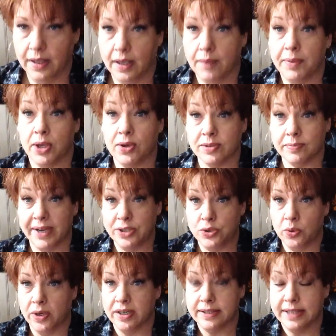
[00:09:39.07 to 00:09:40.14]
Because my
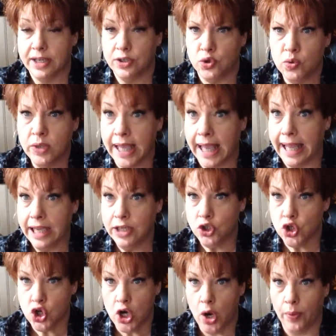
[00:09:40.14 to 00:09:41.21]
daughter said, you can't
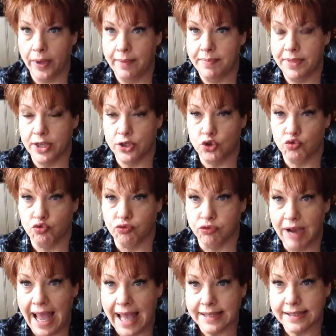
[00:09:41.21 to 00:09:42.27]
show him the
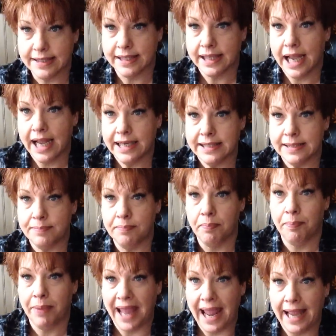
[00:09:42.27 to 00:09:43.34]
dress. That is
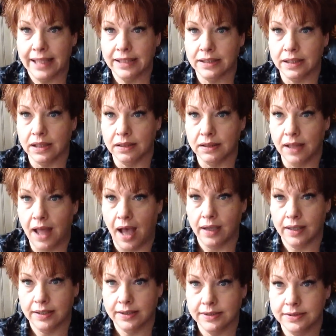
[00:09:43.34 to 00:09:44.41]
bad
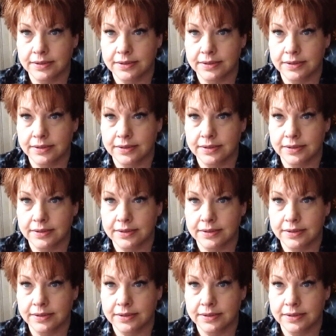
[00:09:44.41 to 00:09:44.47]
luck.